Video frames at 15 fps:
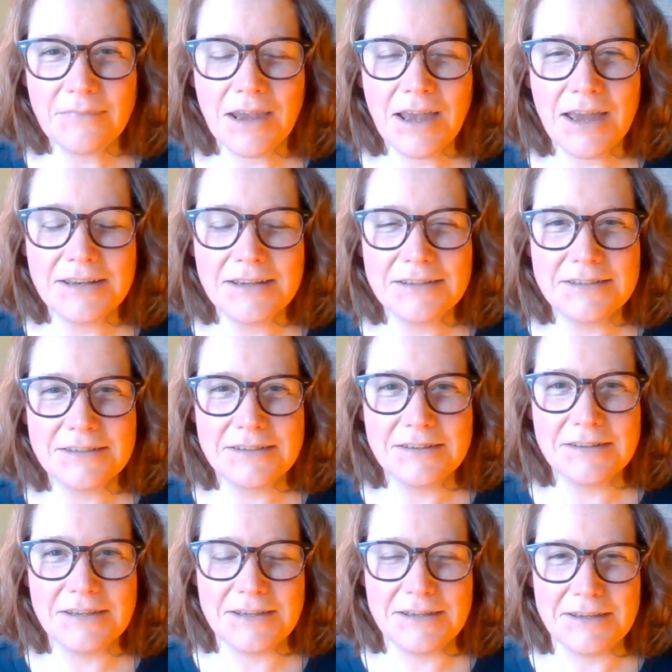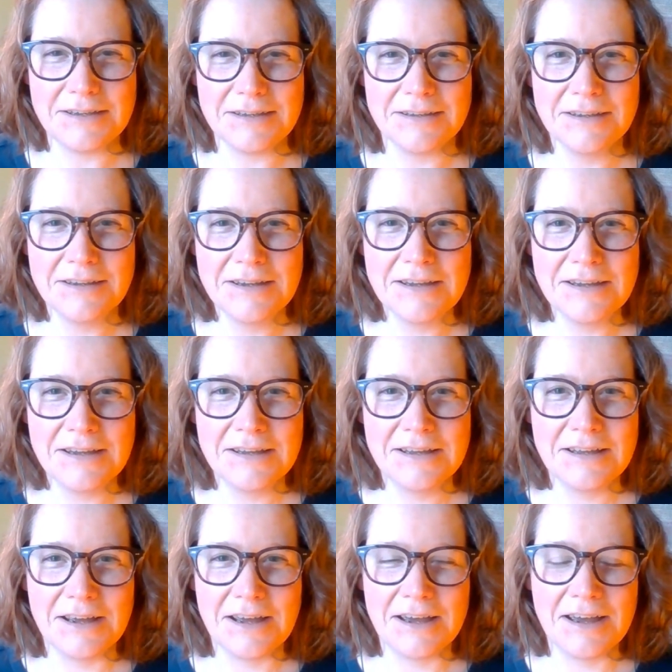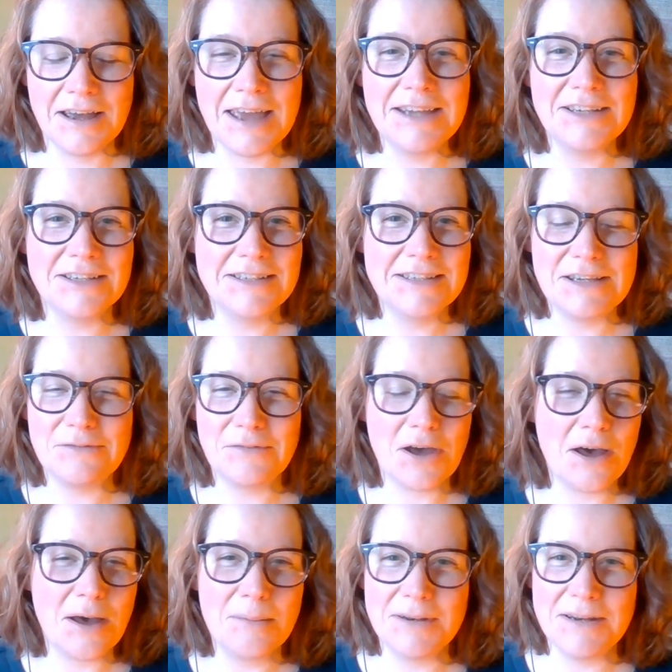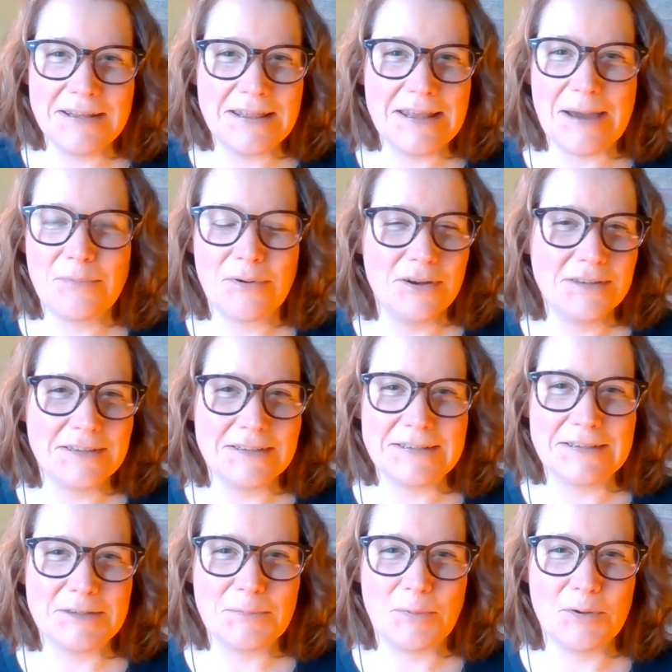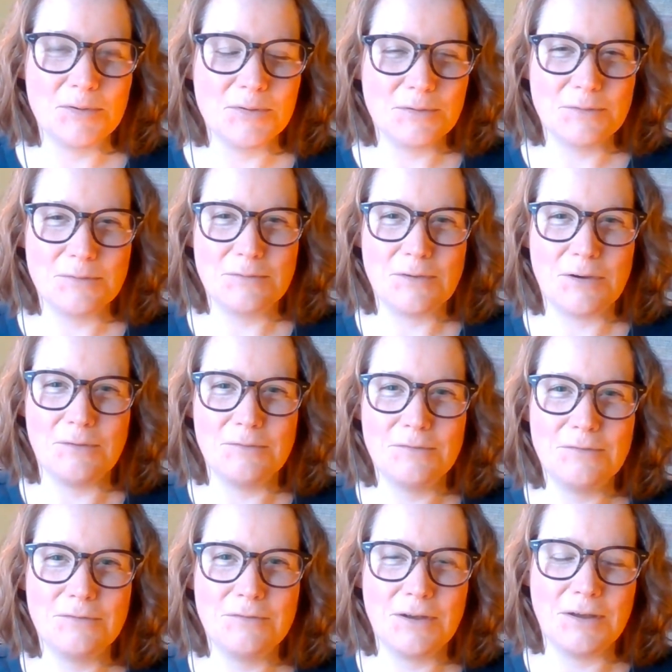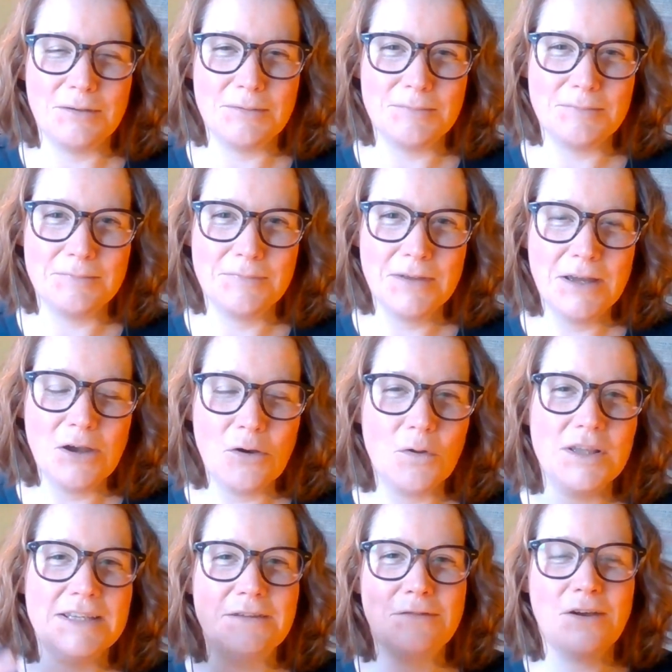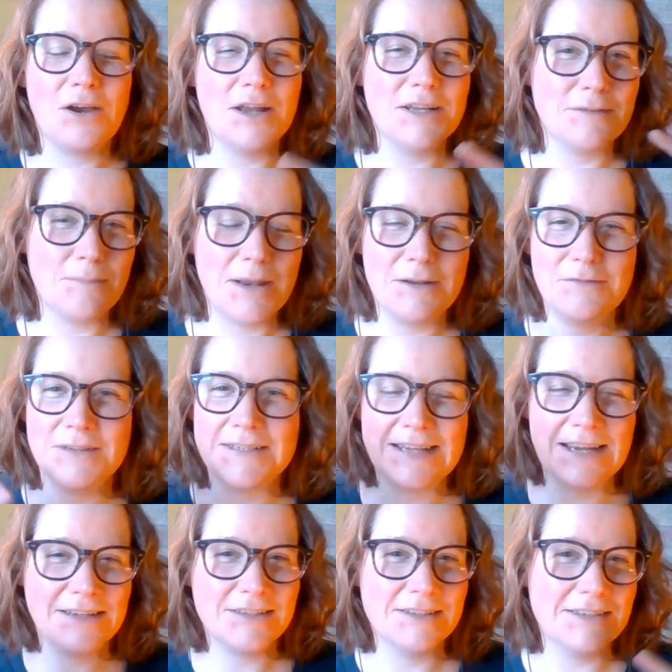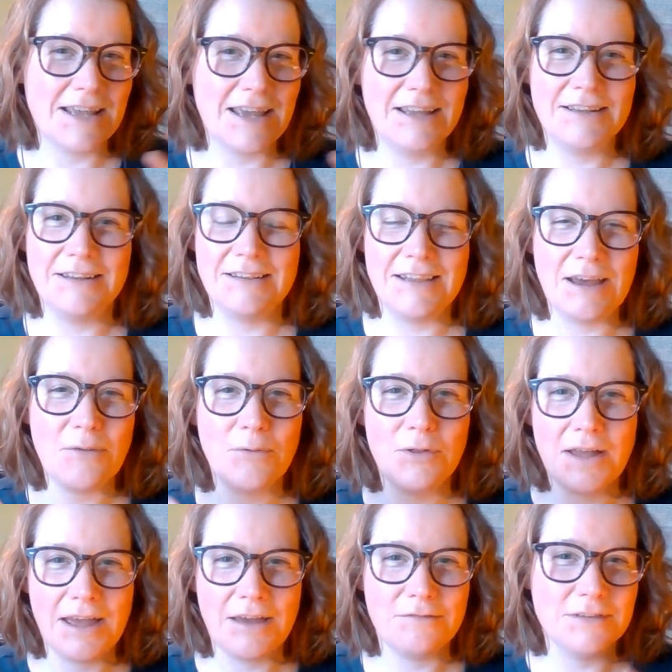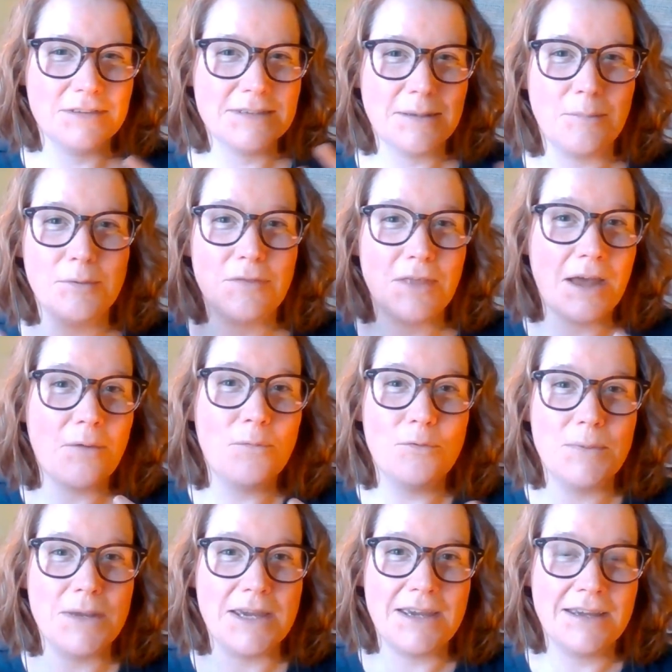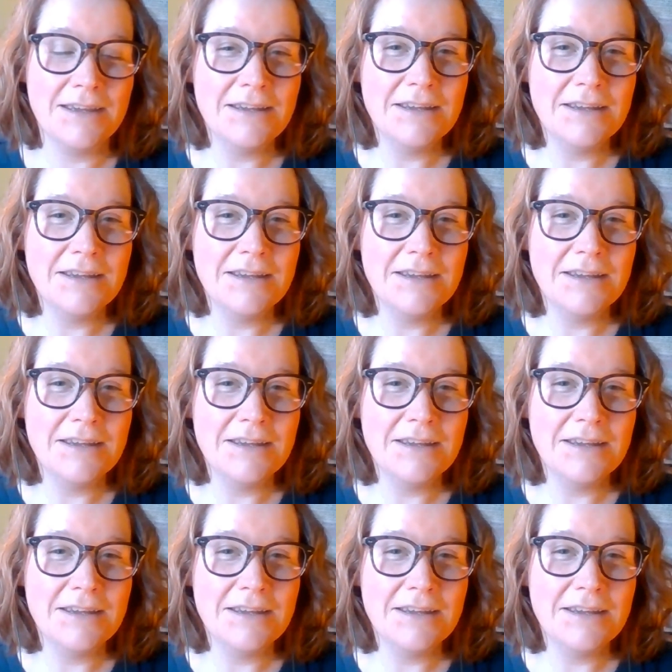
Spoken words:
and the agency of carbon in that process, I suppose, of all the different kinds of manifestations that will have, and some of that will be